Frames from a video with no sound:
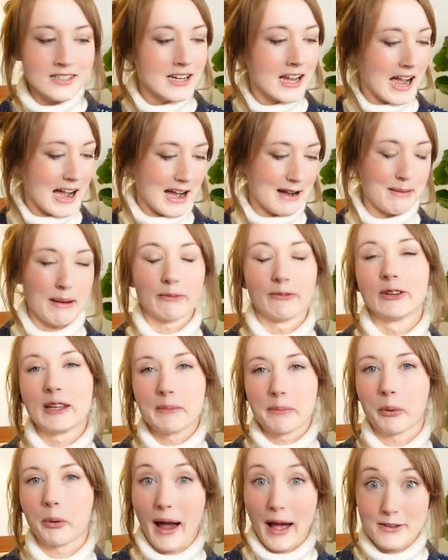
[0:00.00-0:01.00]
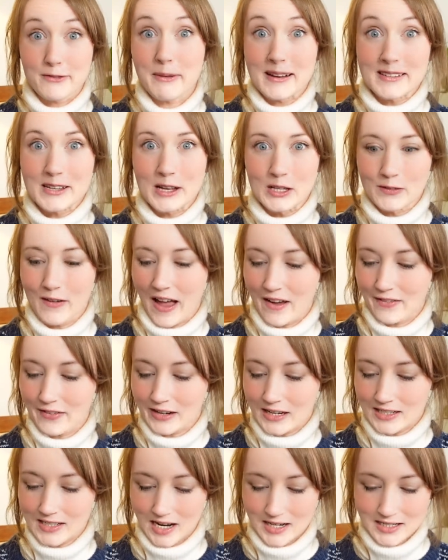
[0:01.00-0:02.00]
I'm really proud of myself for having
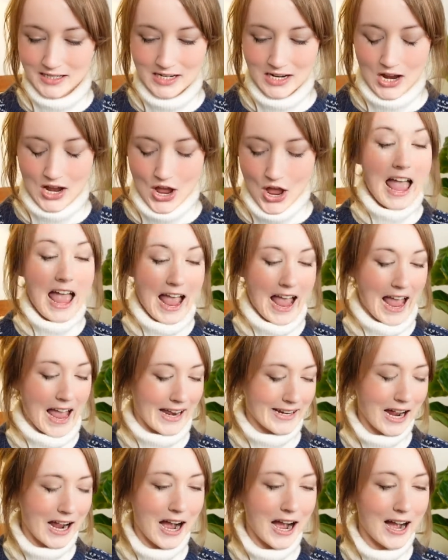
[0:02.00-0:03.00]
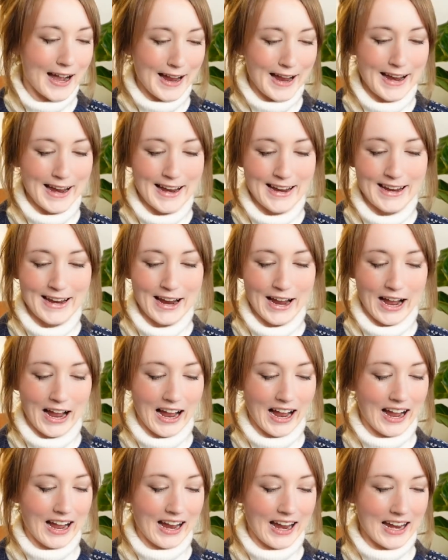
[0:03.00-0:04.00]
it done, and I
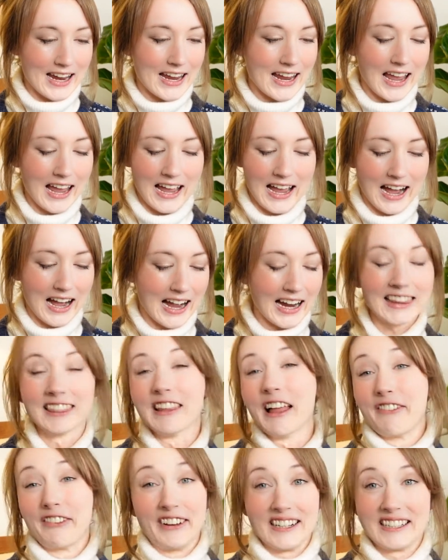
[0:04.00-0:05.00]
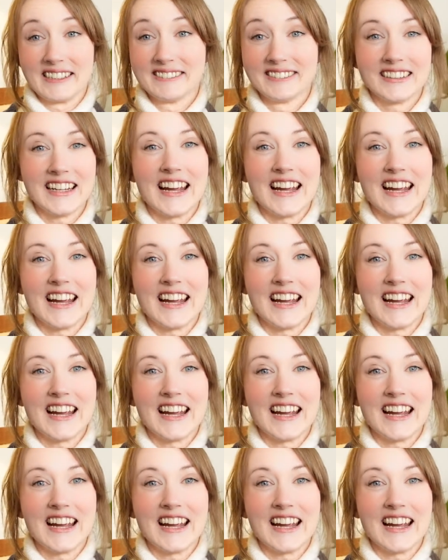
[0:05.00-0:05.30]
love it.